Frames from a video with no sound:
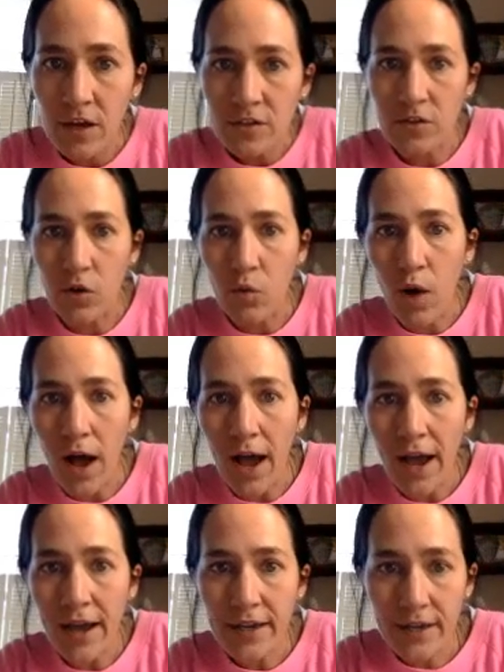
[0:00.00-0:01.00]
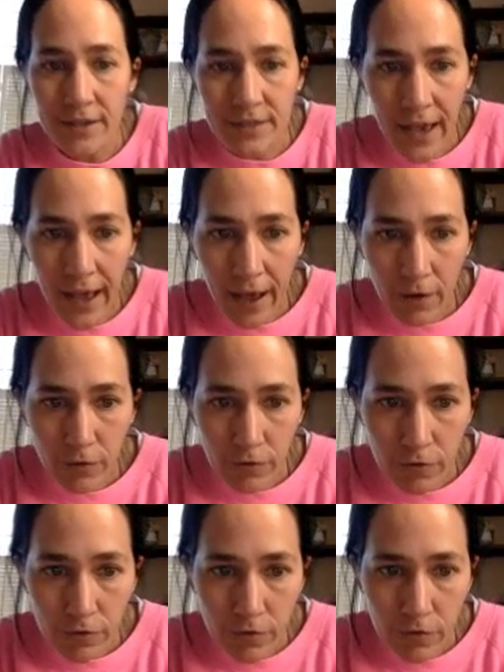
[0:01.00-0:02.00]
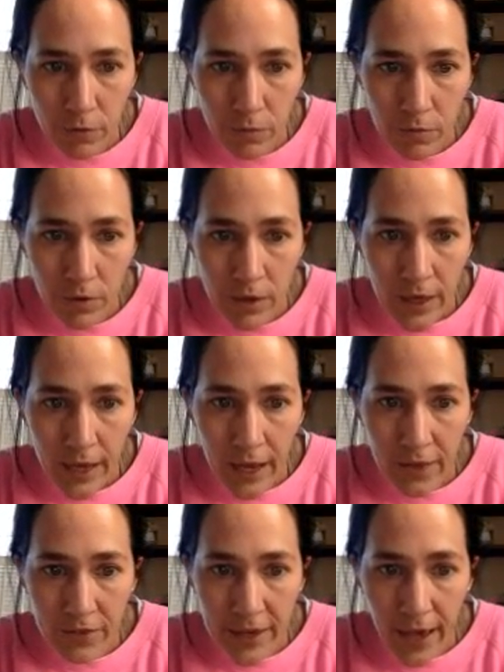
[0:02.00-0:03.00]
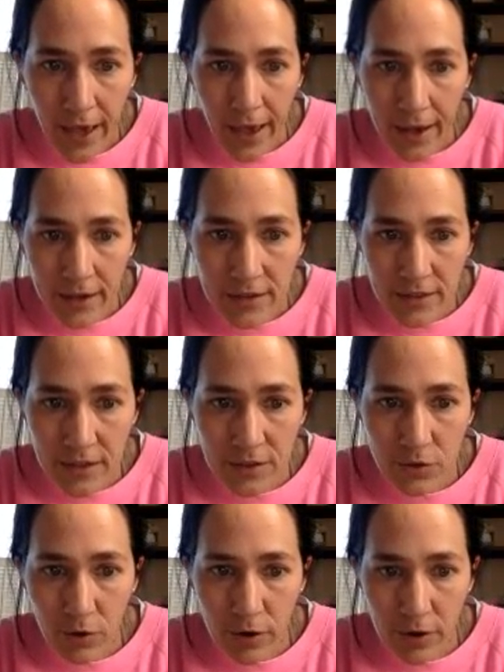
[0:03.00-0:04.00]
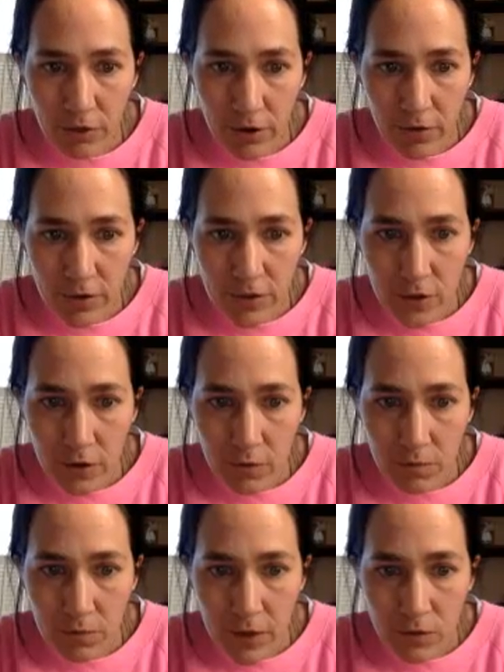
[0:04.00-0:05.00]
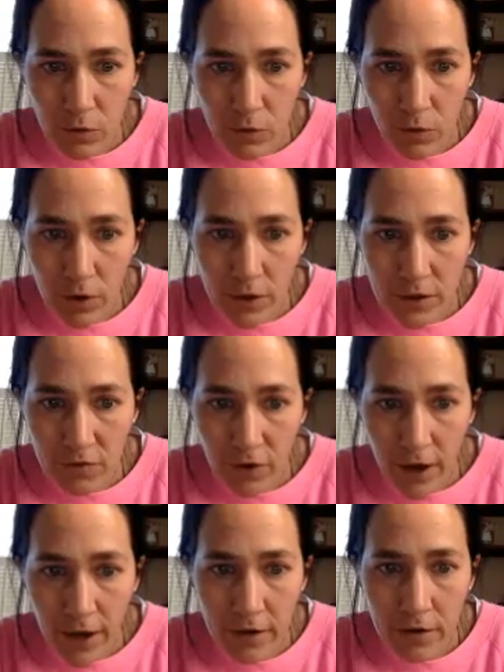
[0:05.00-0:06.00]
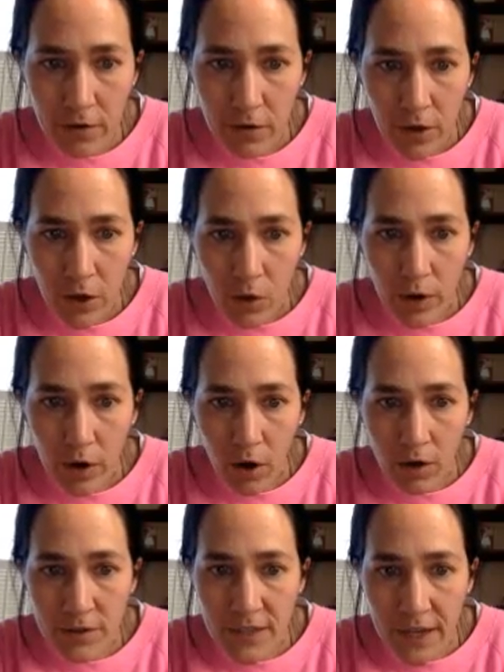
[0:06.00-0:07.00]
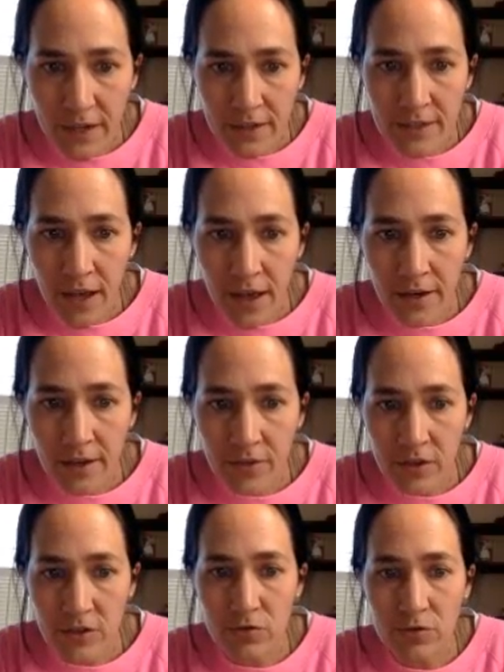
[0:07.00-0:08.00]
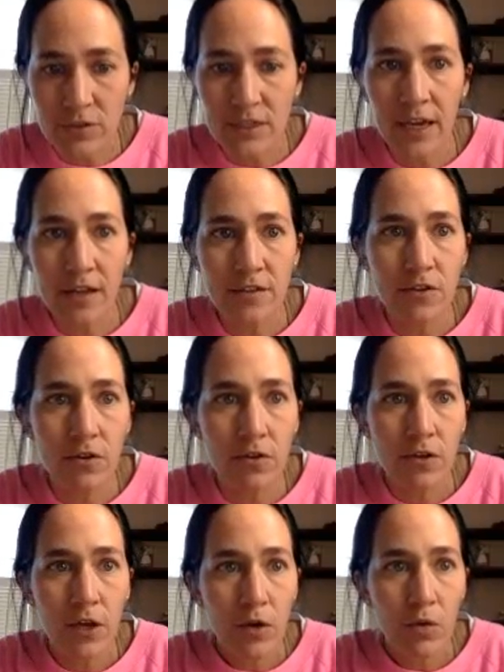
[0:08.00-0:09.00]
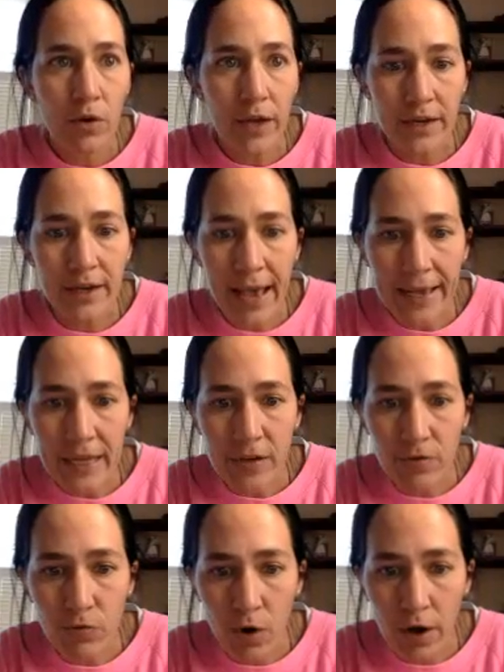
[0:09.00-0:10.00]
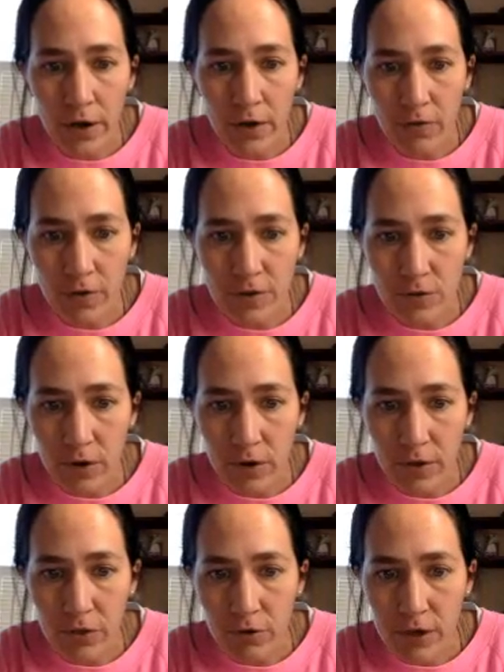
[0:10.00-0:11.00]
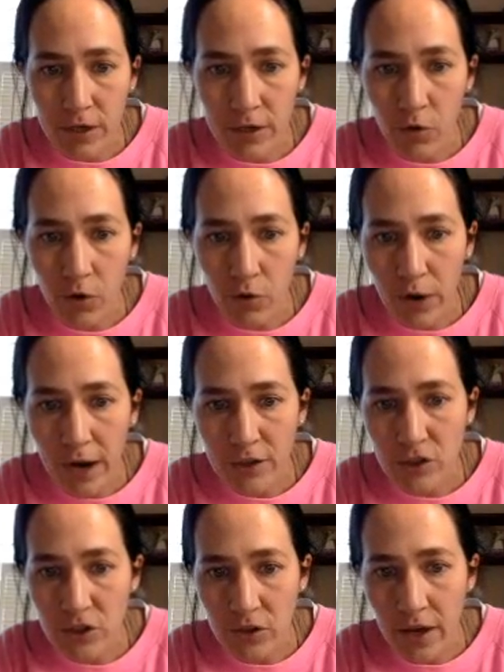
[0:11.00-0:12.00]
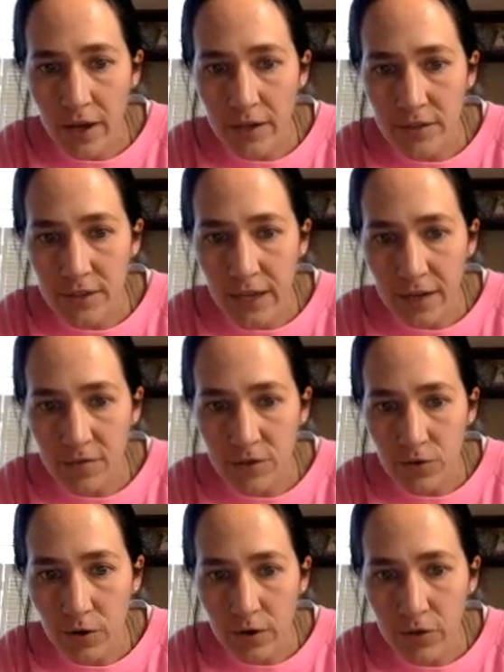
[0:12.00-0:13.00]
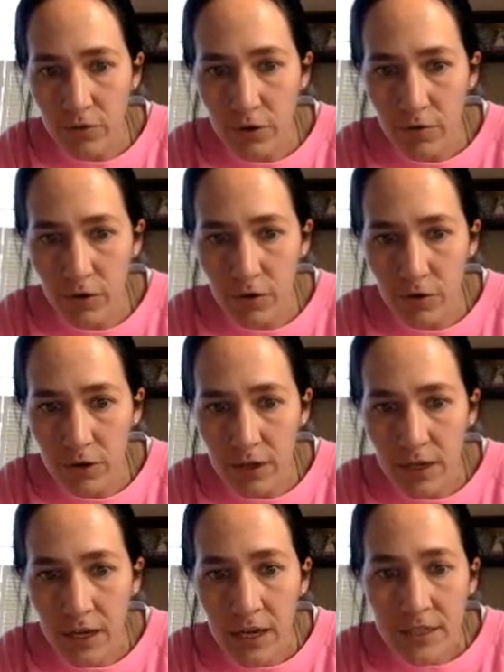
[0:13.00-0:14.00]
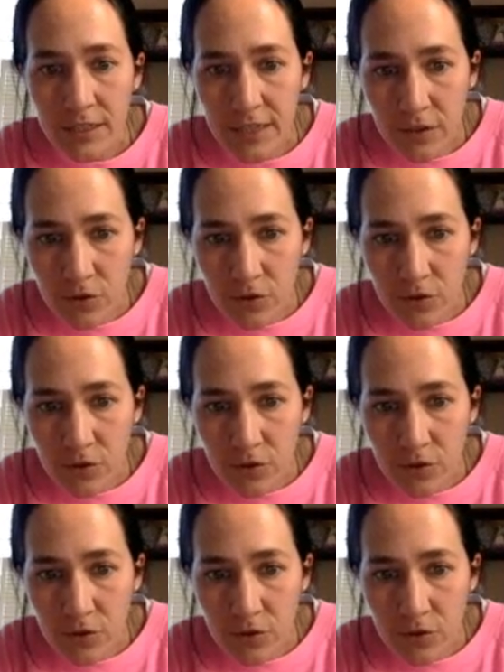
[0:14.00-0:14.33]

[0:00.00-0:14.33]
So the y is 1/2. And the x is square root of 3 over 2. That's what we want to divide. When all's said and done and the 2's cancel, we'll get negative 1 over square root of 3, or rationalize negative square root of 3 over 3. Stay